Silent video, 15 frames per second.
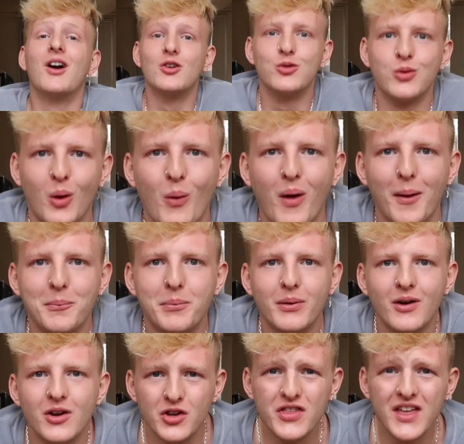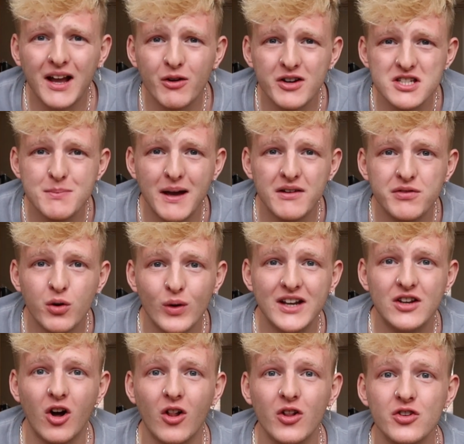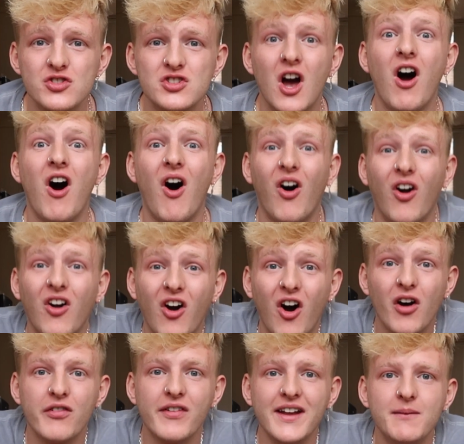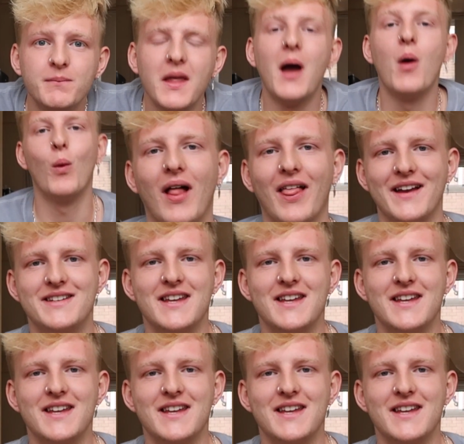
Grow up. You think I'm gonna spend $40 on coffee? Well, I